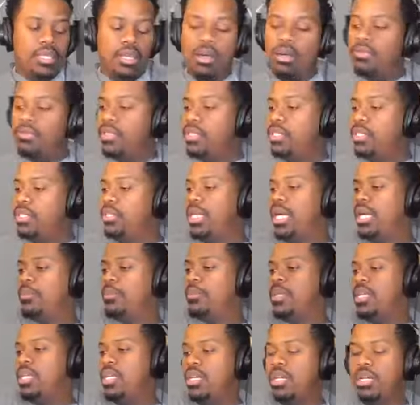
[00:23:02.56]
golf deal, you got to
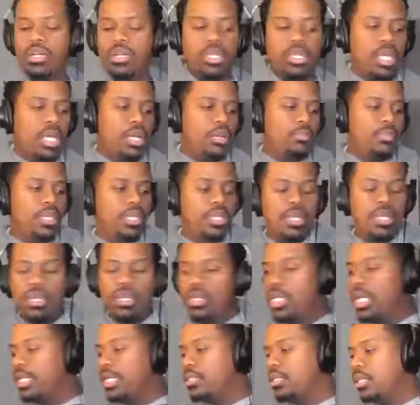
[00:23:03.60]
be here, you got to be here,
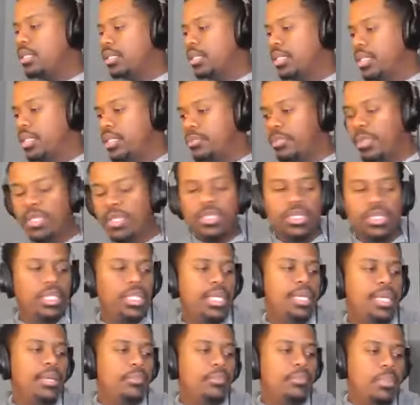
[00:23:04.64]
you got to talk to this person,
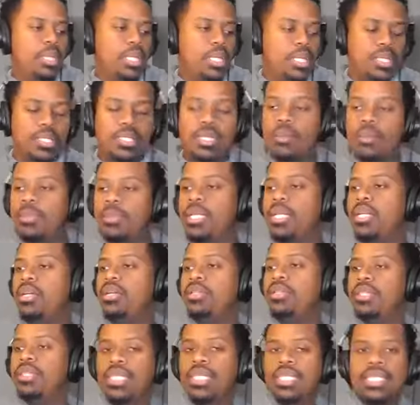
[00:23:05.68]
media's coming
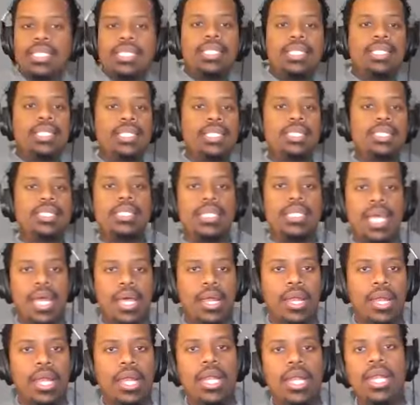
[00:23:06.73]
here, this, that.
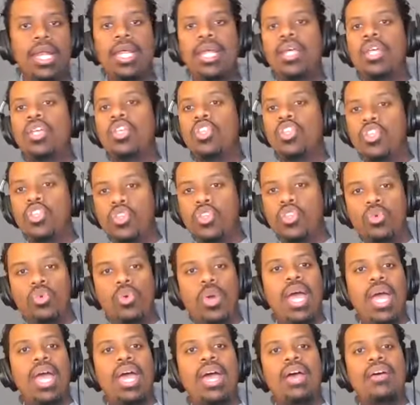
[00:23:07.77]
You
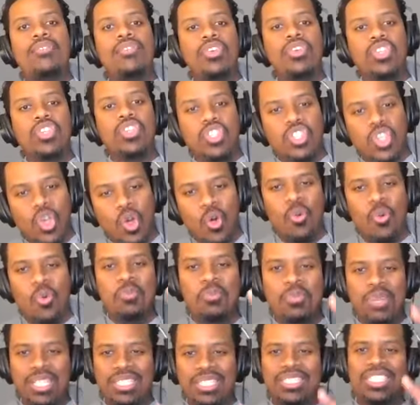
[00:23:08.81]
have so
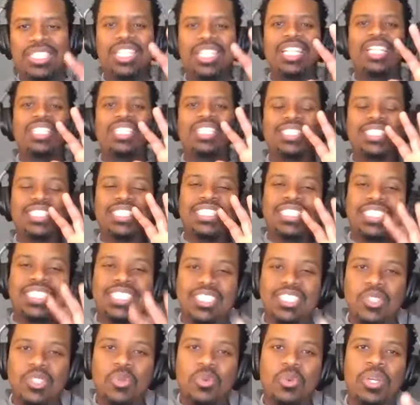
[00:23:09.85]
much to
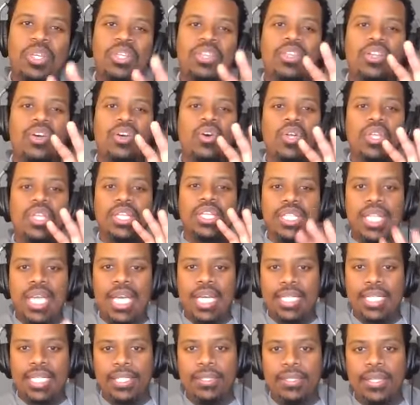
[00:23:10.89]
deal with on the
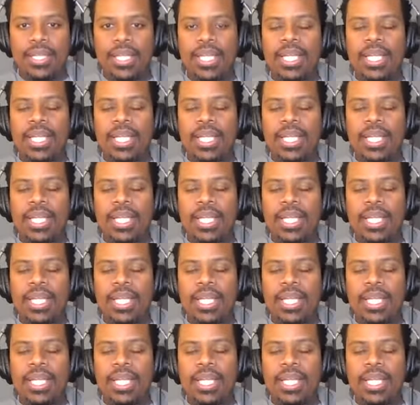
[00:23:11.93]
daily.